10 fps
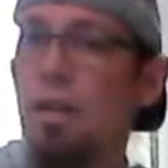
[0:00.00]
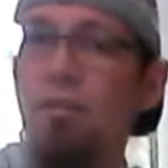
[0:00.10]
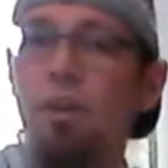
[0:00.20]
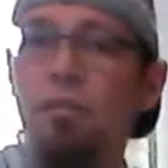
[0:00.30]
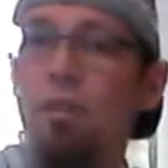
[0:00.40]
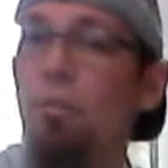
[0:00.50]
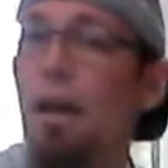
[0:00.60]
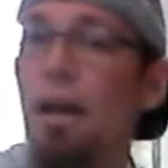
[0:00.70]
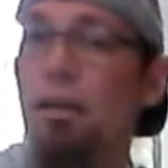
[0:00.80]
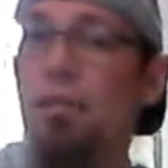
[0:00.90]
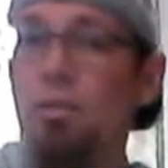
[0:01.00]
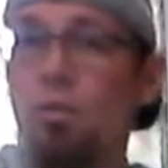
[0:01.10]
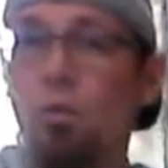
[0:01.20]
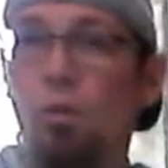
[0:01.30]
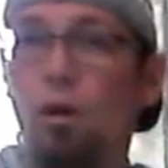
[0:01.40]
Even if you buy it at the
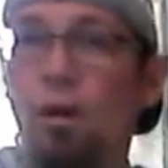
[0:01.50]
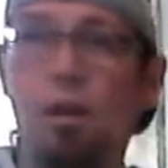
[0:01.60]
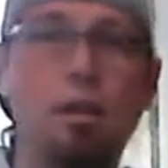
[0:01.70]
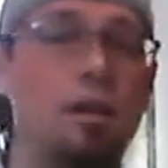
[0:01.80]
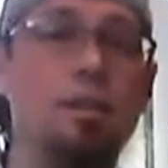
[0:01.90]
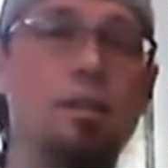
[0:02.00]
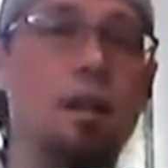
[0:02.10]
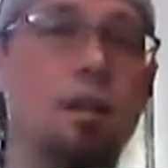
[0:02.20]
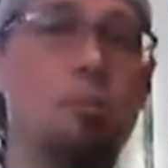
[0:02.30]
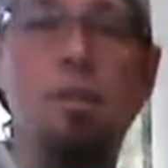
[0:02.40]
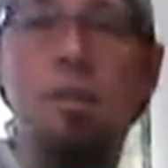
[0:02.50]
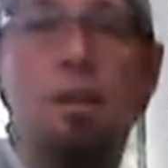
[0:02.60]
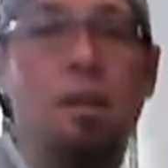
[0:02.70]
store, a lot of the times,